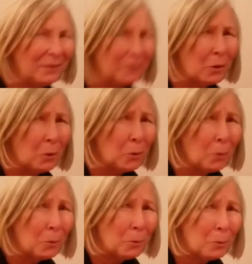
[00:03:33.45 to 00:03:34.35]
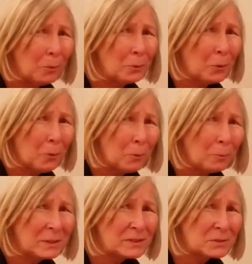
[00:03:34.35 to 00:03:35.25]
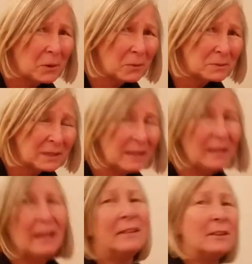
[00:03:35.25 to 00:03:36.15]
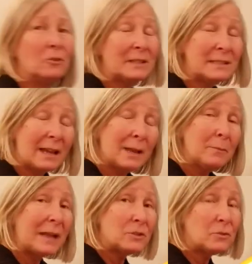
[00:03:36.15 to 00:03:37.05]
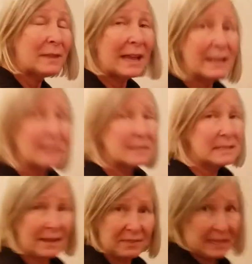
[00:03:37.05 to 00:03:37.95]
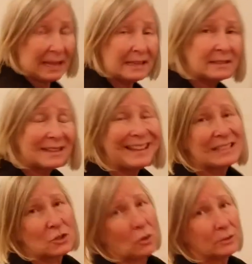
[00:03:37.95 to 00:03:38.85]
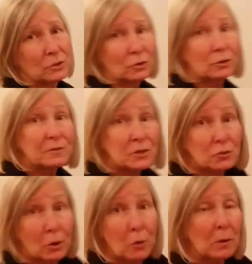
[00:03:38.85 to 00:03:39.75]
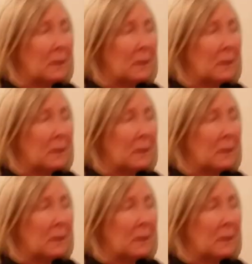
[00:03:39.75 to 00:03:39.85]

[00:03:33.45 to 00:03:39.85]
No, please don't. The only time I do that is at the end, and that's called a nerve stroke.